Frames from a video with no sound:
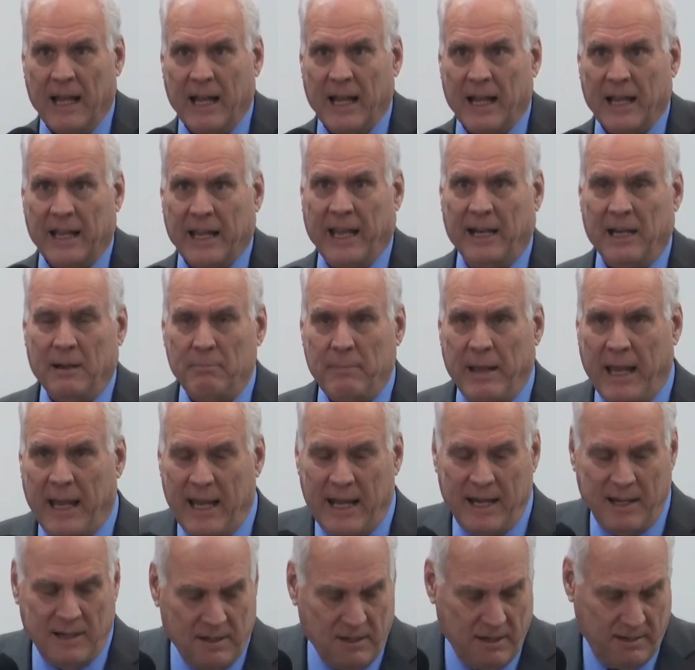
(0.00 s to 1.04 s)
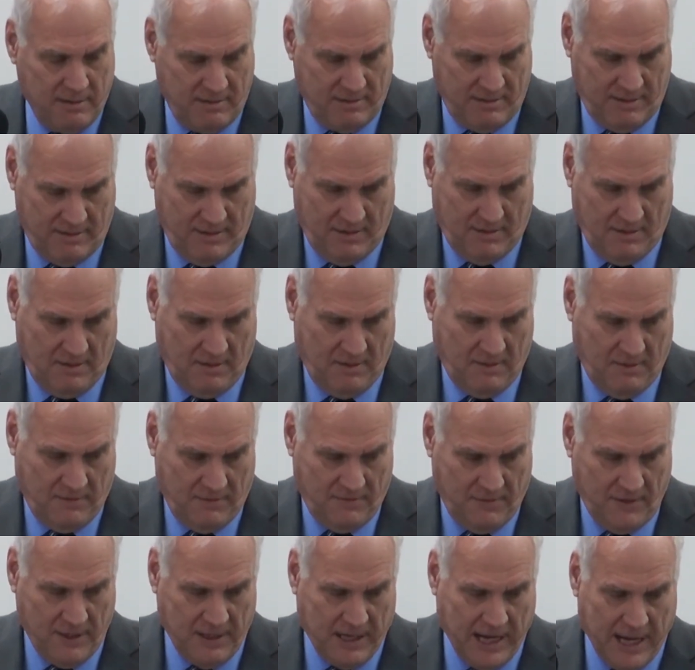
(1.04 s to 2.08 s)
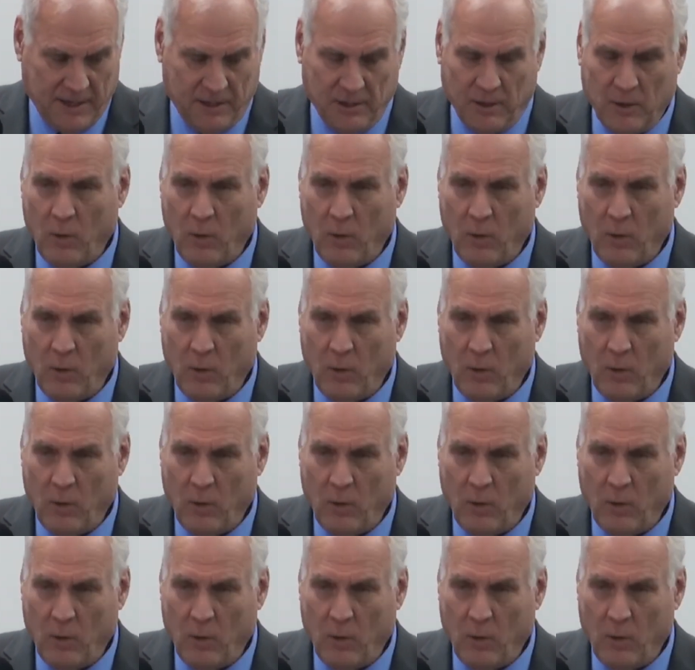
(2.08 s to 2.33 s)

Can a maid forget her